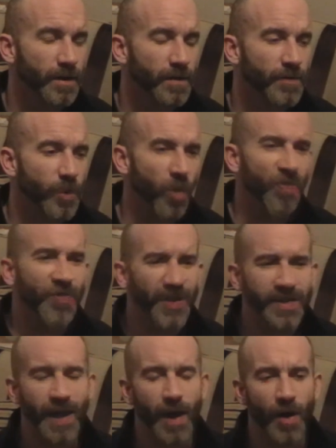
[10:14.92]
the one
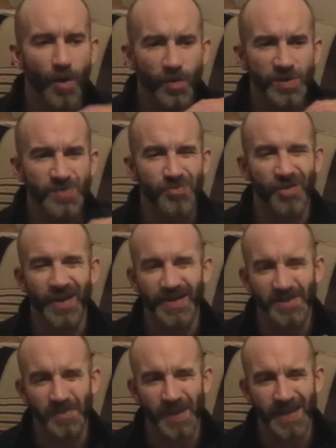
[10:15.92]
thing that always
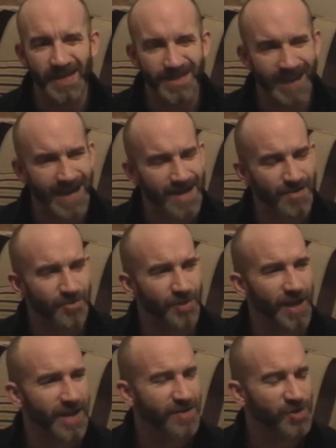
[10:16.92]
brings me down
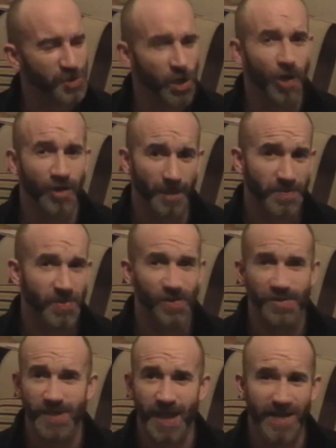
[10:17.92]
in Sherlock
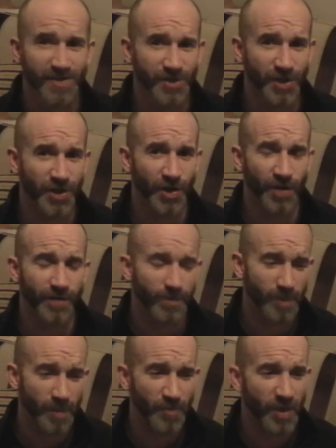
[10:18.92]
episodes, as you know
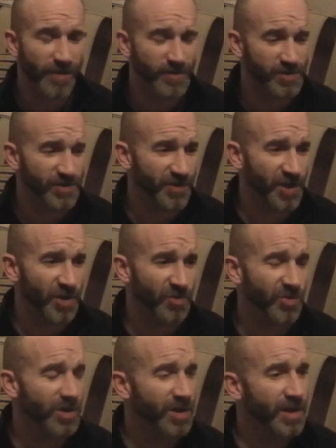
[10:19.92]
from my previous
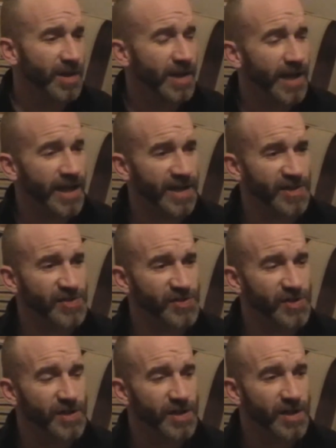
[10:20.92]
review,
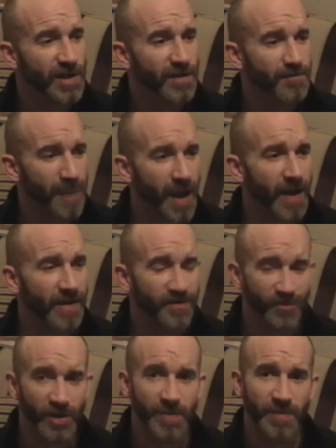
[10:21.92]
is Martin
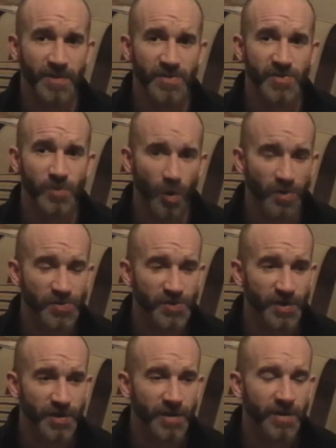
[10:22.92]
Freeman's
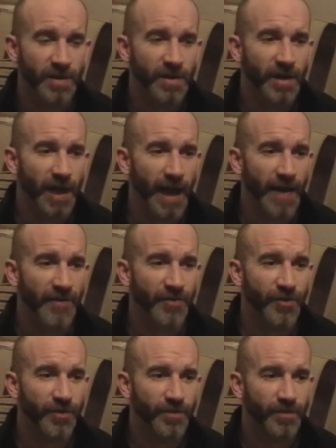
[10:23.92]
Watson. And
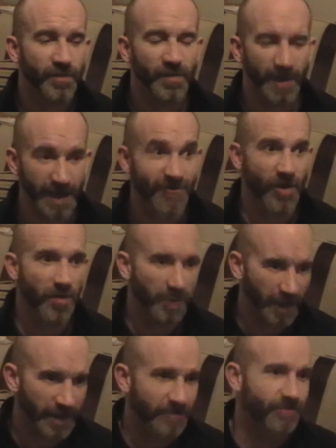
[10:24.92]

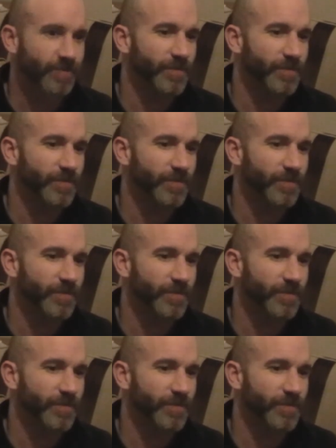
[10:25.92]
inevitably,